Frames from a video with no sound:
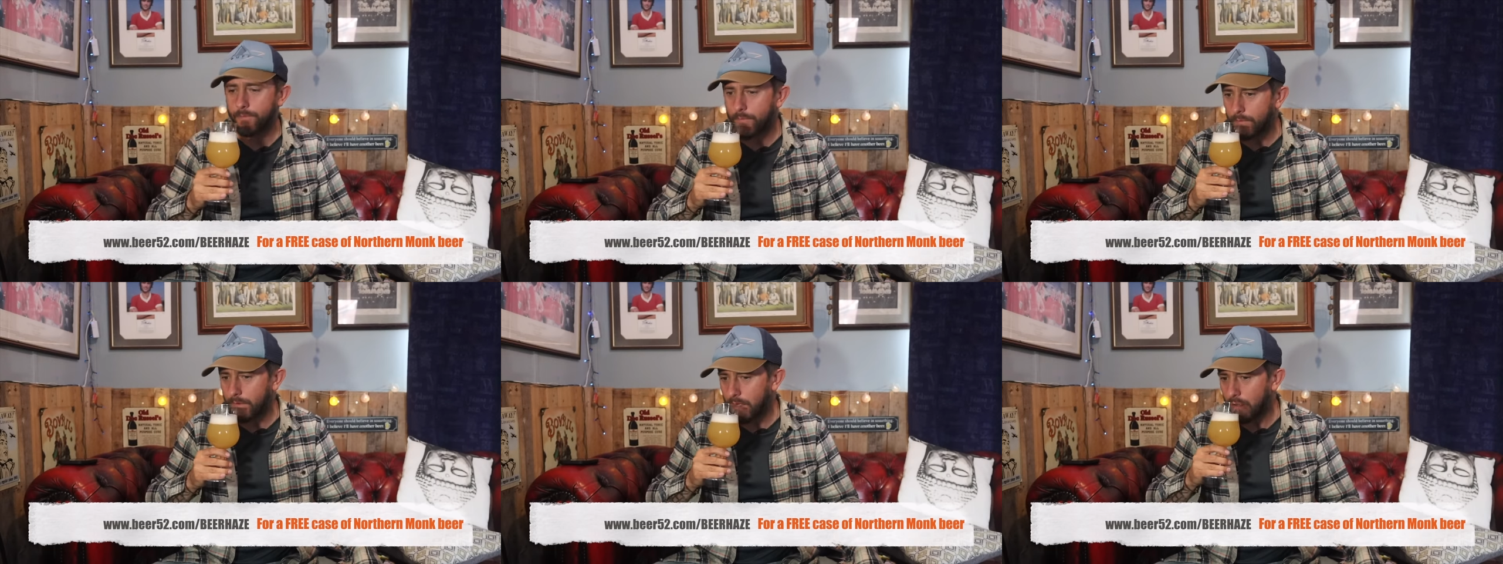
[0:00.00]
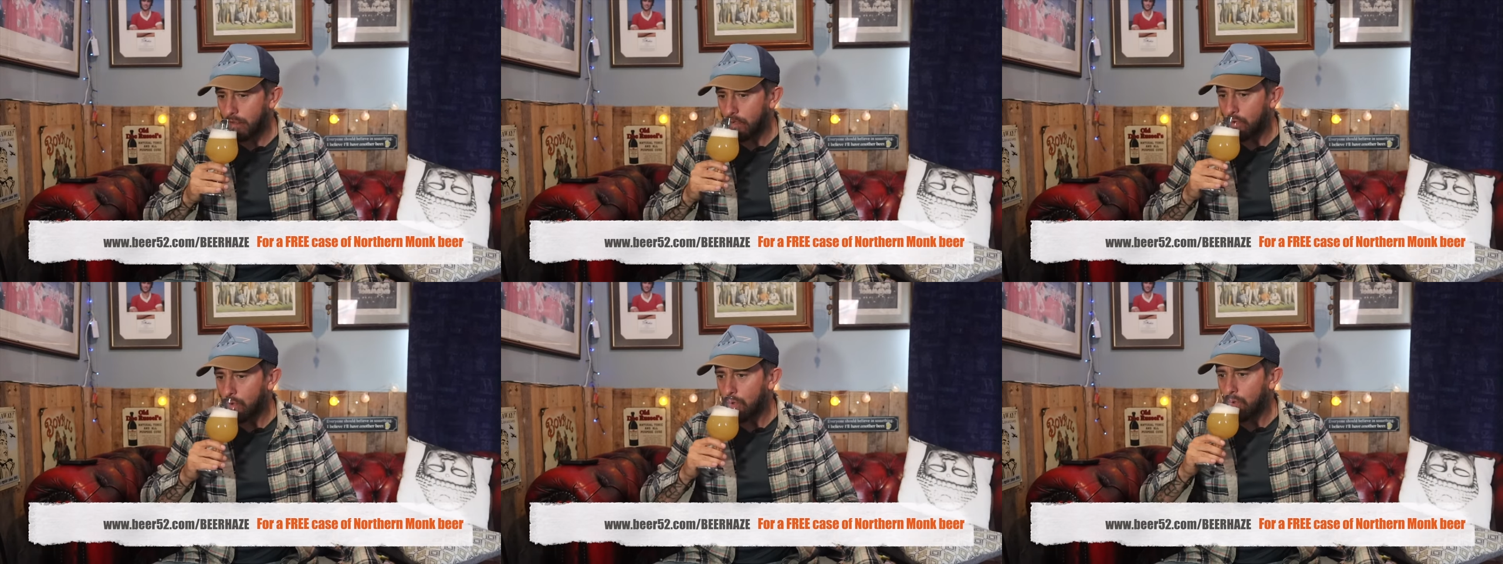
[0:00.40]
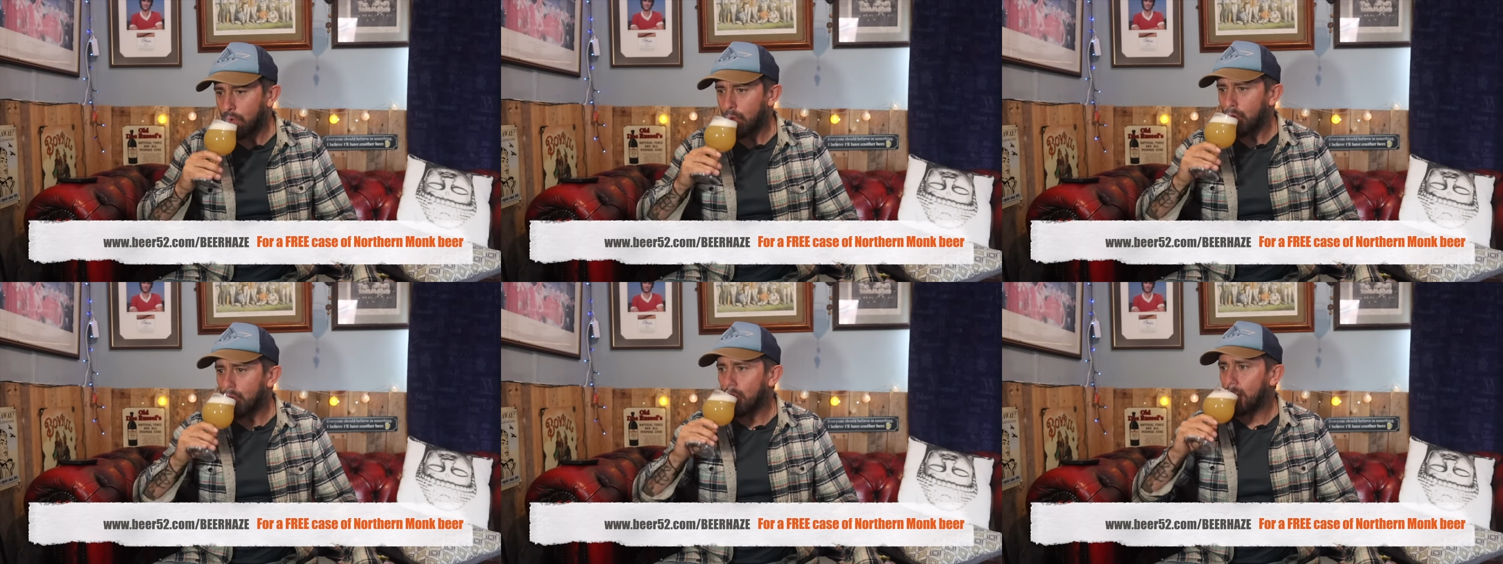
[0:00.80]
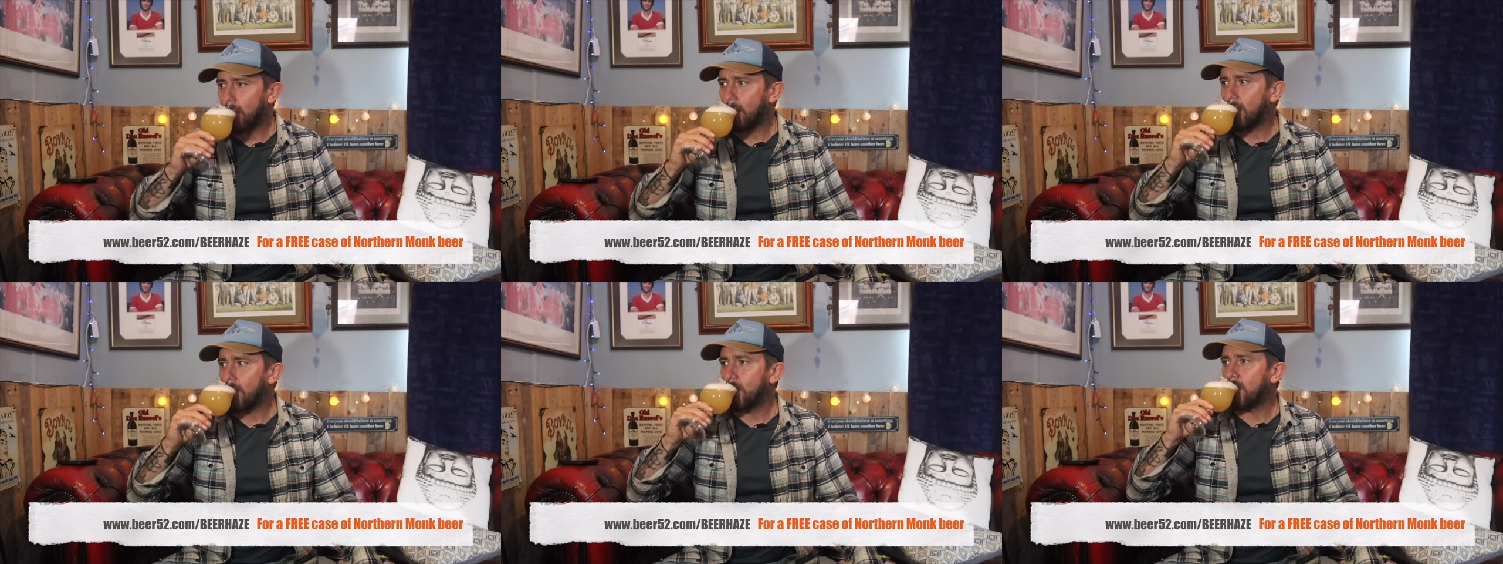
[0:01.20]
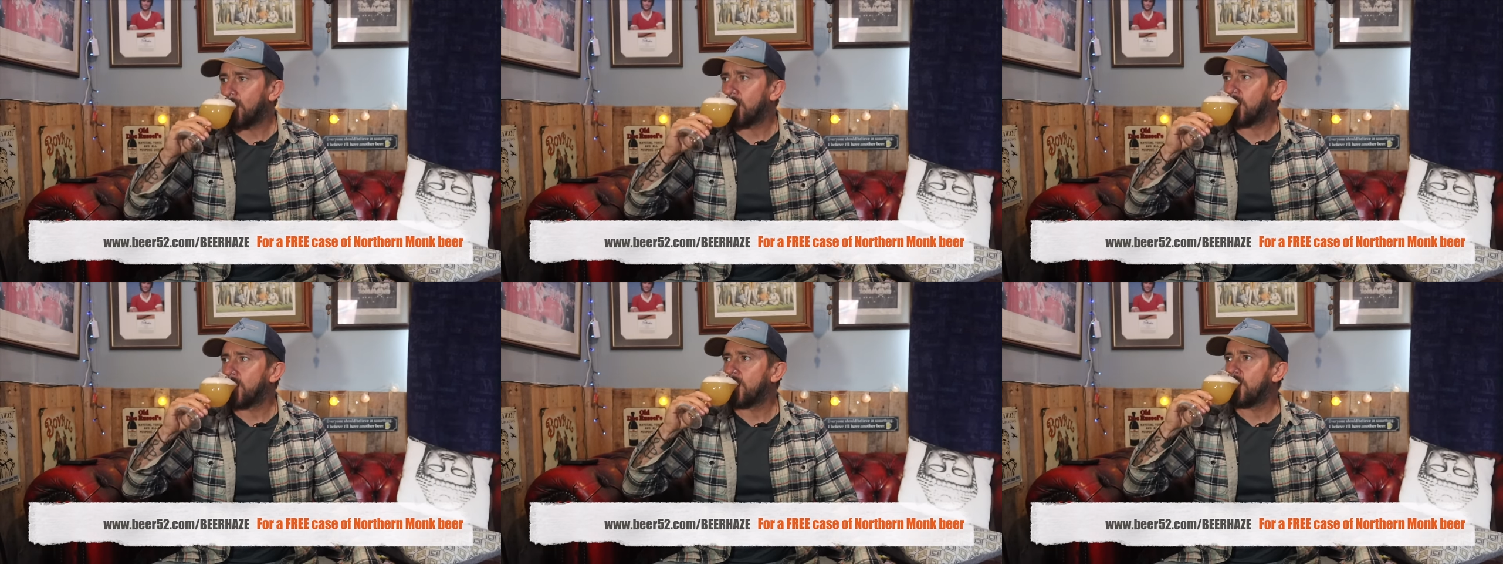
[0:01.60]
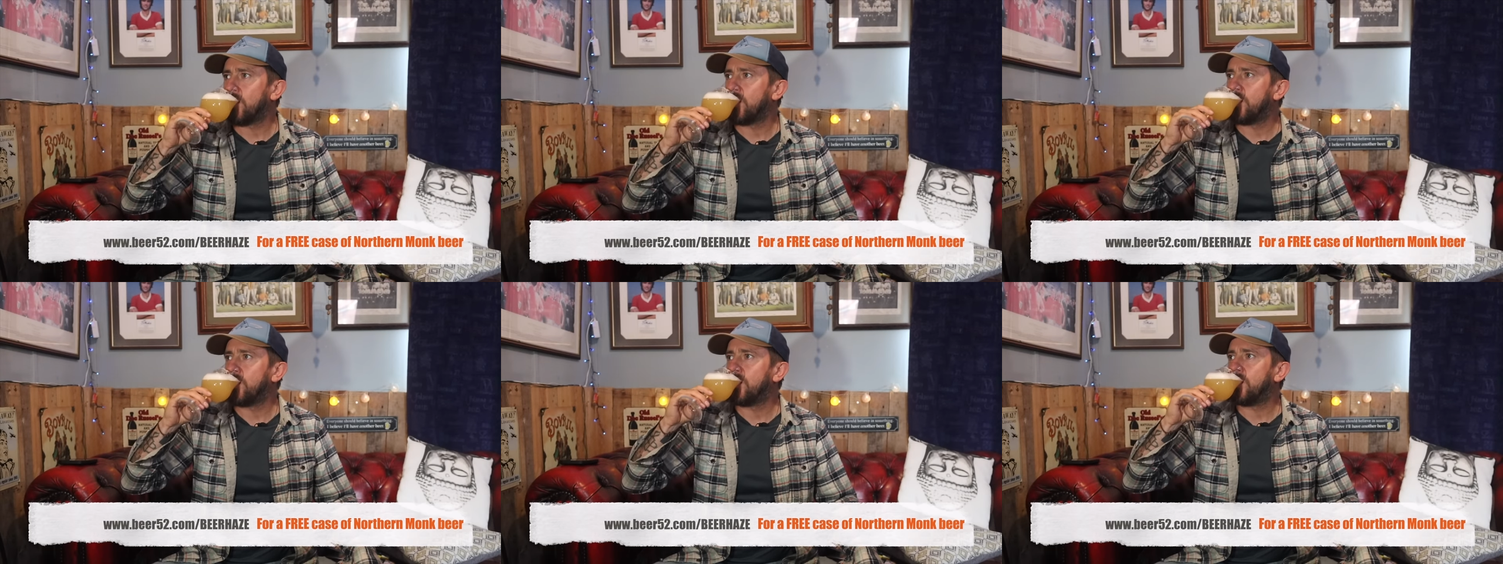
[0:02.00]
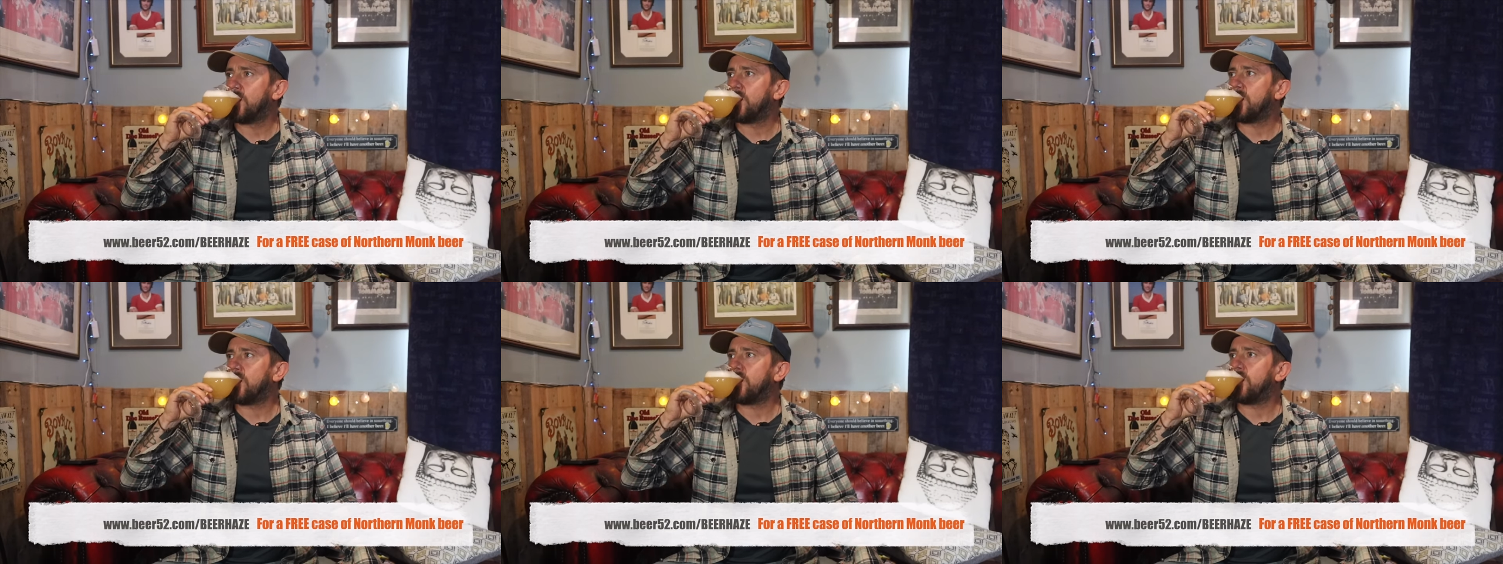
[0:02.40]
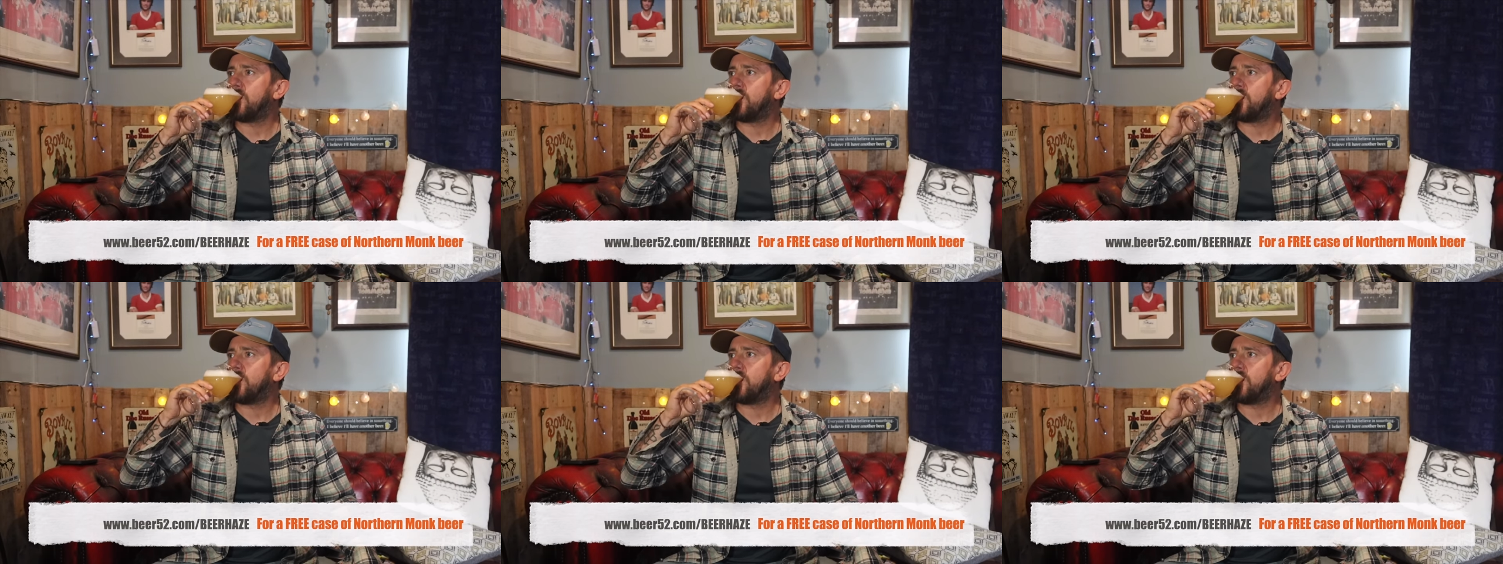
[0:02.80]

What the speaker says: (silence)